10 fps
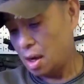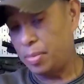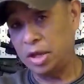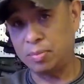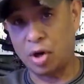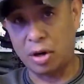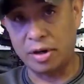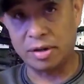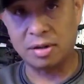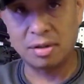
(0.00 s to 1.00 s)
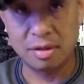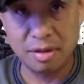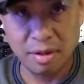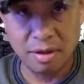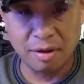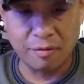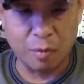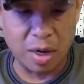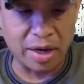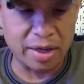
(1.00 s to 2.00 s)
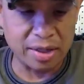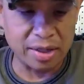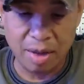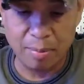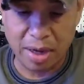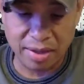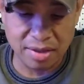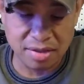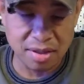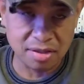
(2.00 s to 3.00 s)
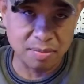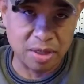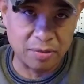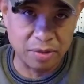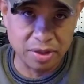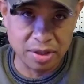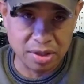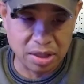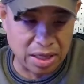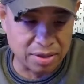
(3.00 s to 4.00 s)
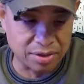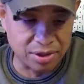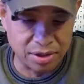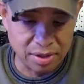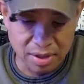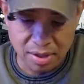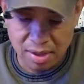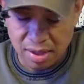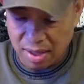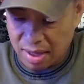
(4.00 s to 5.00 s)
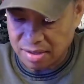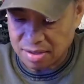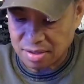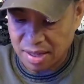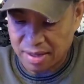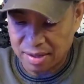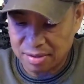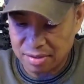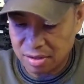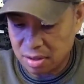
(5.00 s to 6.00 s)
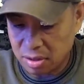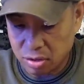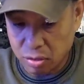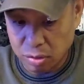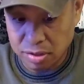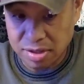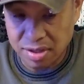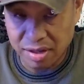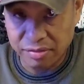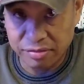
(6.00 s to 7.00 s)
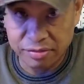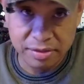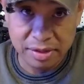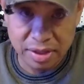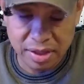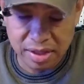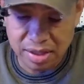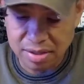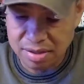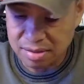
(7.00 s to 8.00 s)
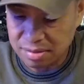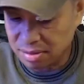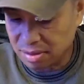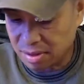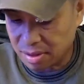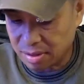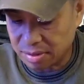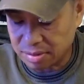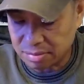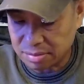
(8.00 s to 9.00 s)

part of why I buy these things. I'm not really a collector. I just like cool stuff, I guess, and